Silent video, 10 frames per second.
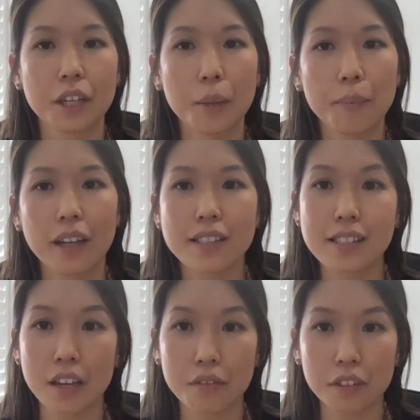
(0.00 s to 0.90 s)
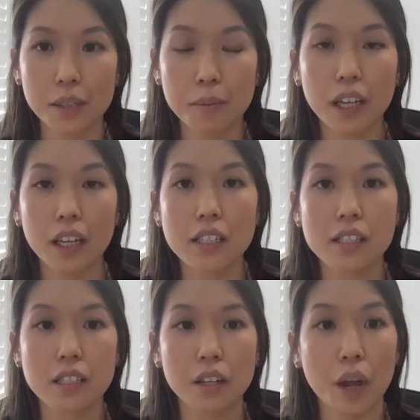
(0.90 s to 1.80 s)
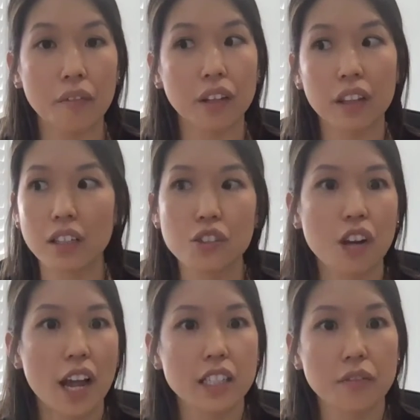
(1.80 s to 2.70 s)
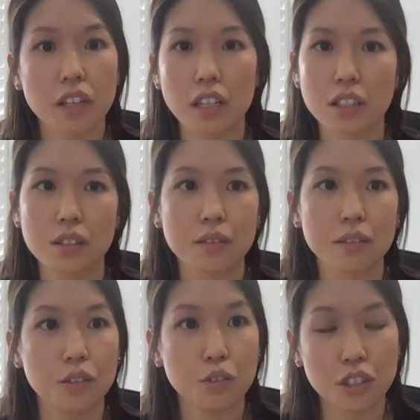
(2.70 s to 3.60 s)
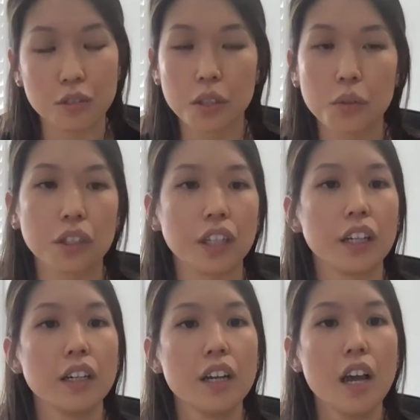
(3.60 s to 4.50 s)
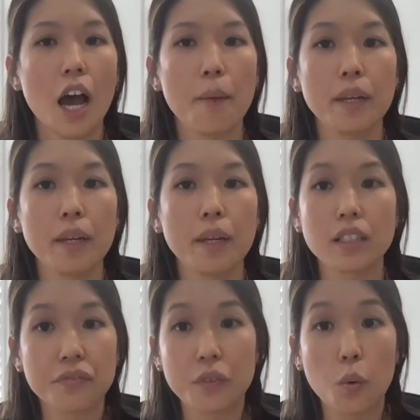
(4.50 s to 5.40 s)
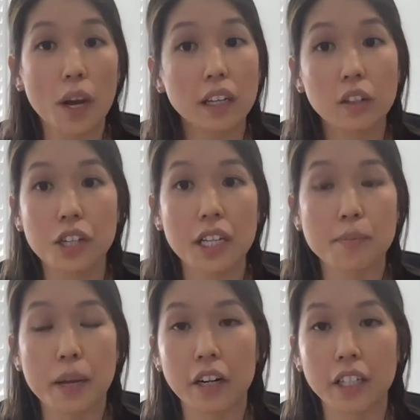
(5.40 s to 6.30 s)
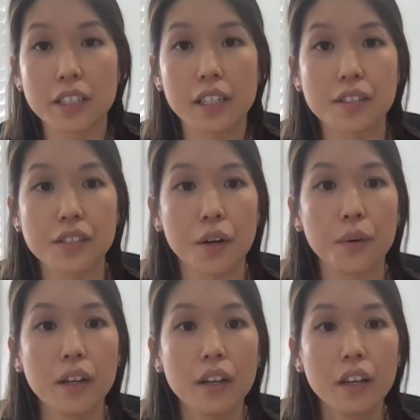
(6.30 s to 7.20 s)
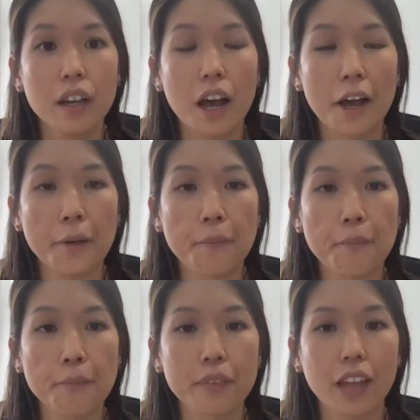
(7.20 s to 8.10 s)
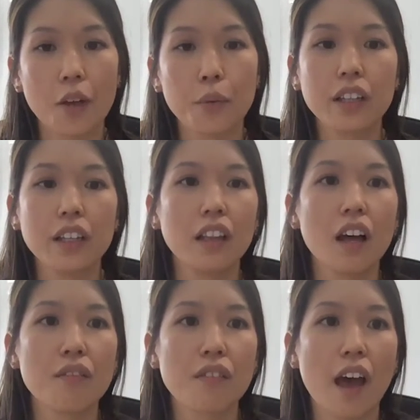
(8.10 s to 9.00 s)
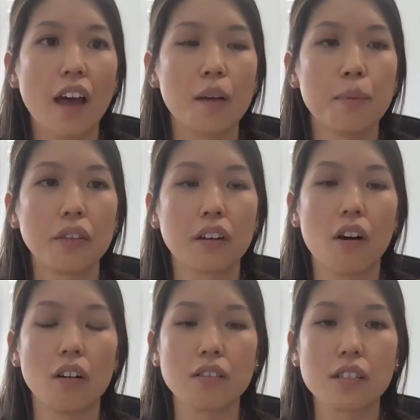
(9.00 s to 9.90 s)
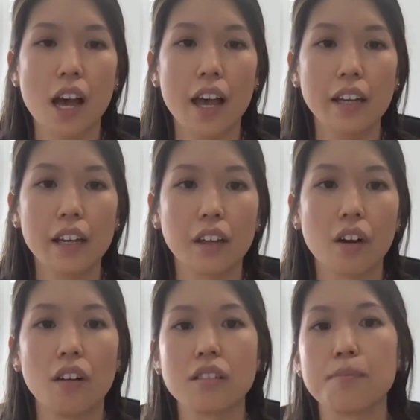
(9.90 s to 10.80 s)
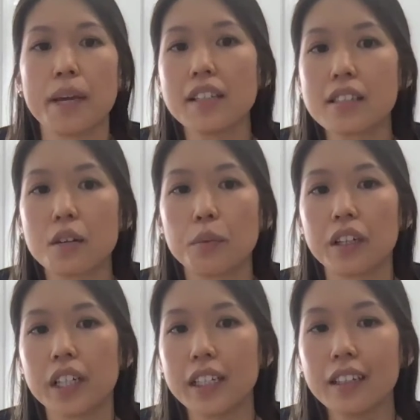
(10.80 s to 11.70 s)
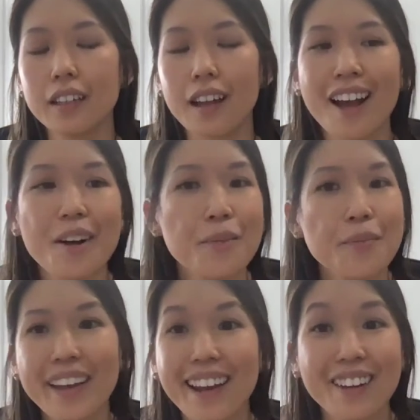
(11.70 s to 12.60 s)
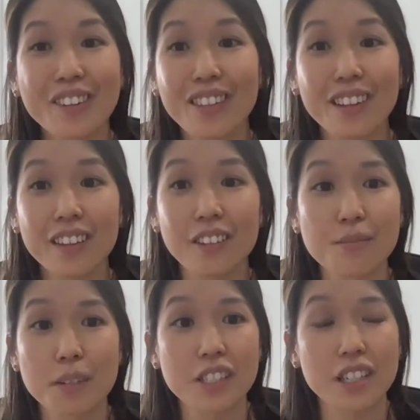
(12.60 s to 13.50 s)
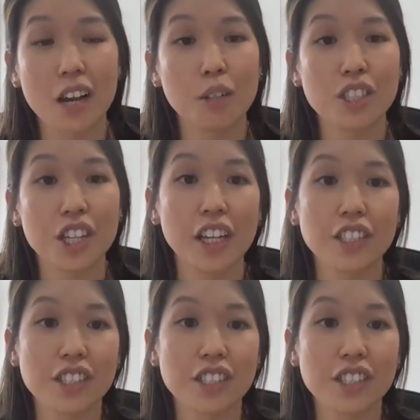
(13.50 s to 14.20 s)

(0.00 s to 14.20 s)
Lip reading: be unsavory because, you know, everything is tracked. Everything is usually recorded, and it's quite transparent. And so I really love that about the call side and the call space that we're in. And I don't think there's much I would change.